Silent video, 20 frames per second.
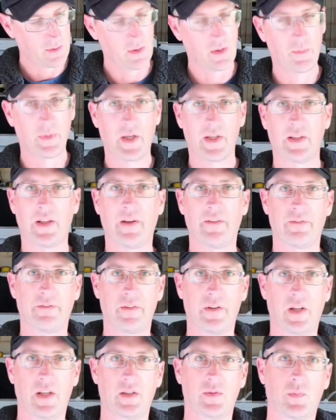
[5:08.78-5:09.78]
all about that
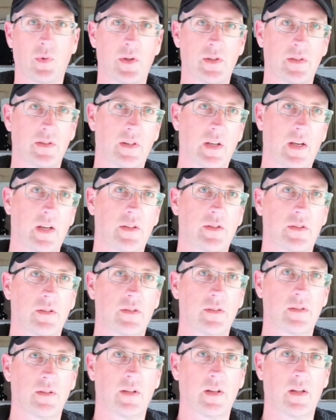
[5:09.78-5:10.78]
finesse
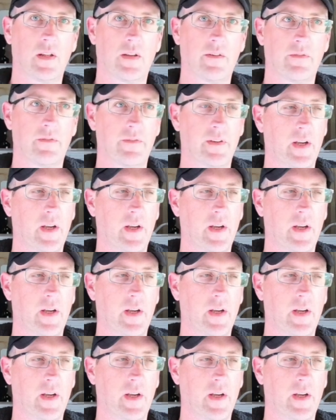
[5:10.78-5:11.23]
presentation. I love